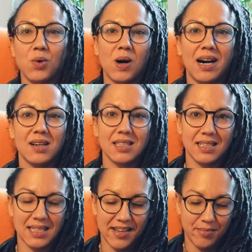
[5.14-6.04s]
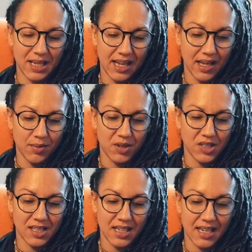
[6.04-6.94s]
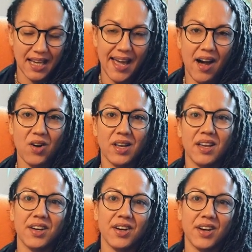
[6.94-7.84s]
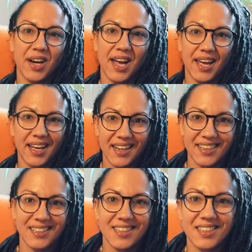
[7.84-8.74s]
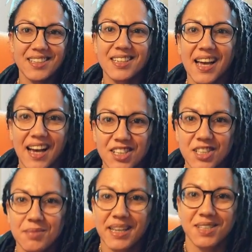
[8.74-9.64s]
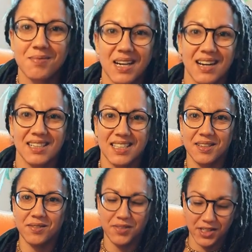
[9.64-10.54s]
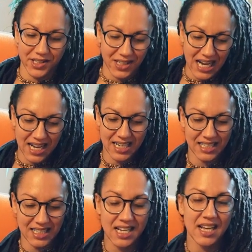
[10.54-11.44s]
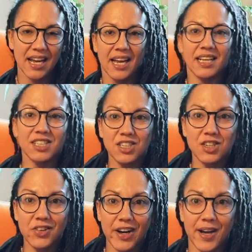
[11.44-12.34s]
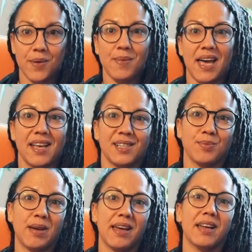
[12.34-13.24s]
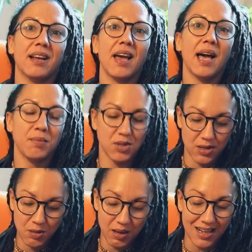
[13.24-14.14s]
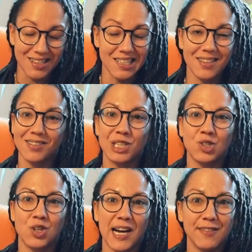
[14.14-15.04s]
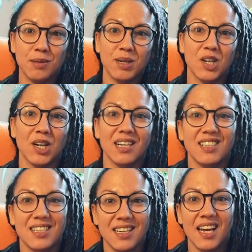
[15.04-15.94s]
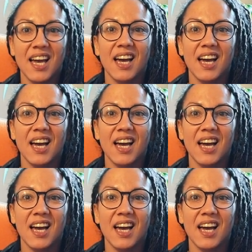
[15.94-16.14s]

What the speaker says: a while since I've been able to get out here and actually make some content for you guys. Instagram has been absolutely positively driving me crazy,